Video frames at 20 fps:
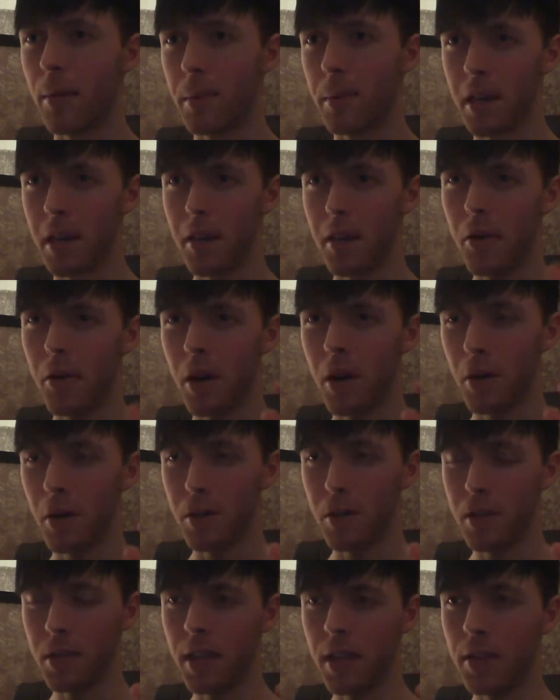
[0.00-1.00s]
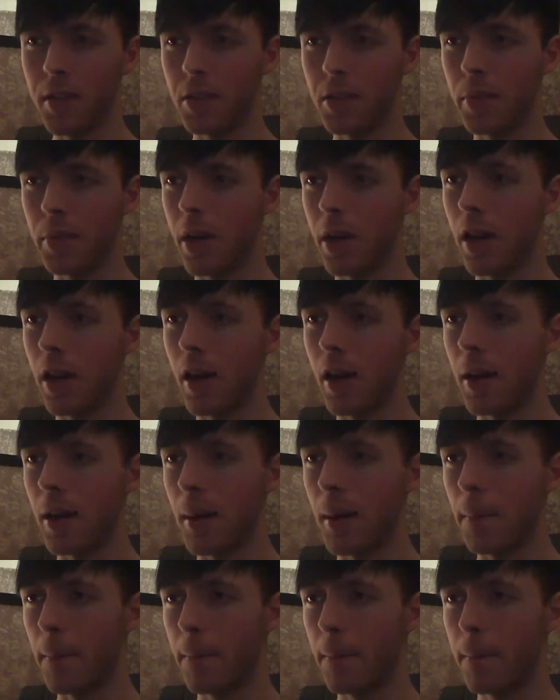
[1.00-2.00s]
I mean, I know I always say this, but
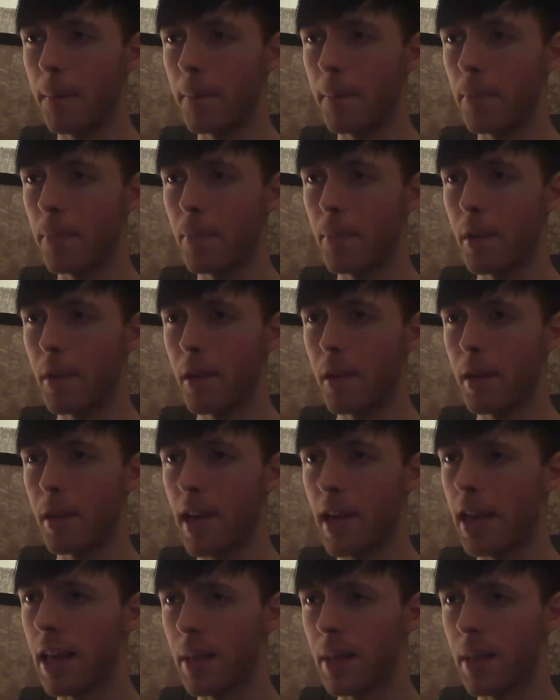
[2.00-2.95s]
yeah,